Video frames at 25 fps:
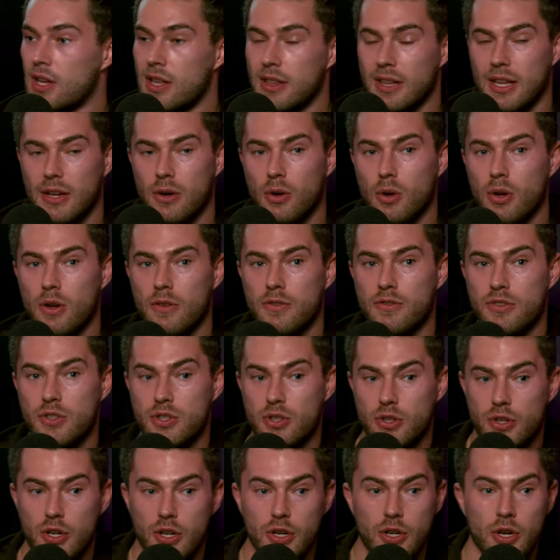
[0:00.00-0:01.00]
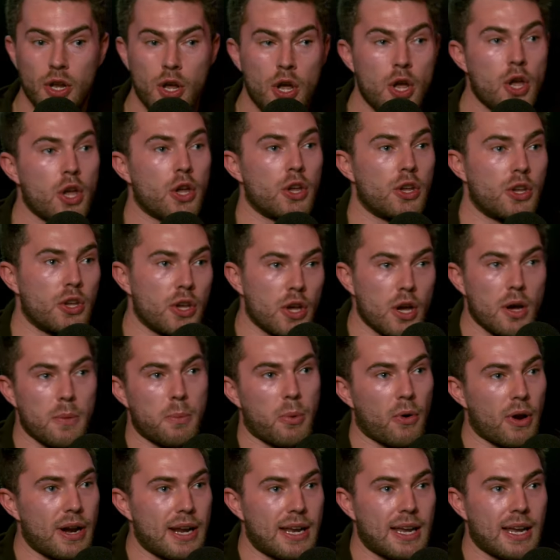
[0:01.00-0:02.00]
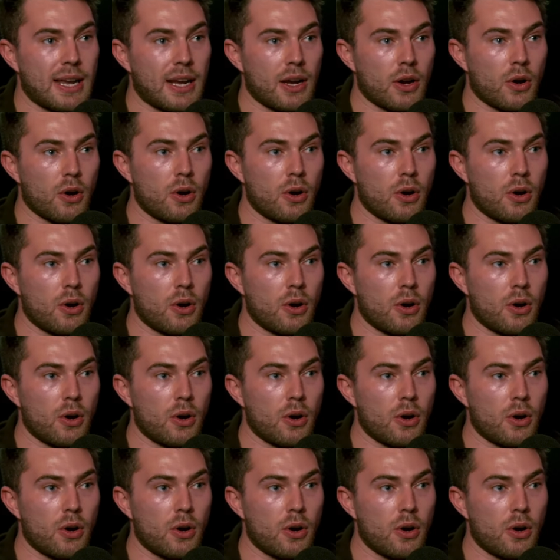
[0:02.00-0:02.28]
then all of a sudden you're breaking